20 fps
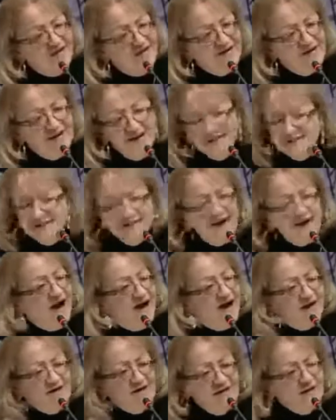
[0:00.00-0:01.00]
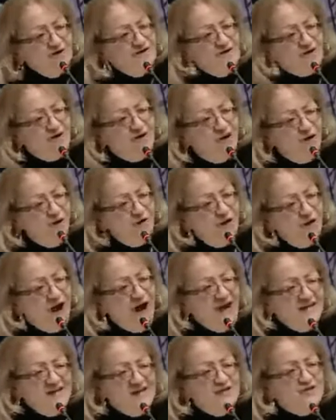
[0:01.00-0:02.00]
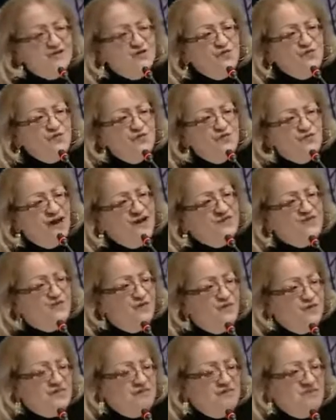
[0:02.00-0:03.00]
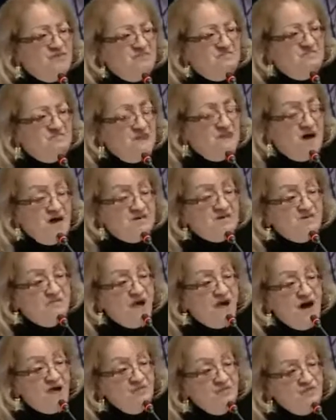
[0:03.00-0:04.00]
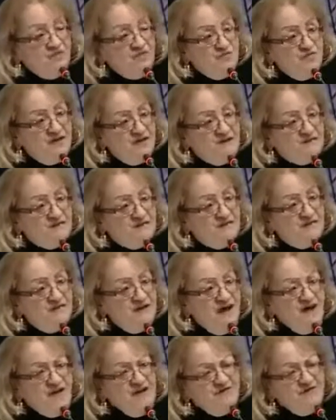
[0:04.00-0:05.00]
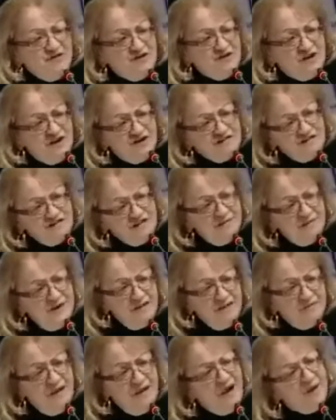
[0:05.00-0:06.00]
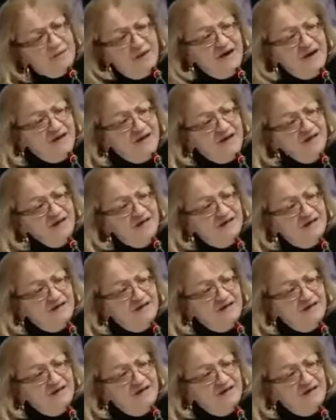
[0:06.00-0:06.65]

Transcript: Listen, years ago, I did supervised visit as a volunteer base. I never charged a penny.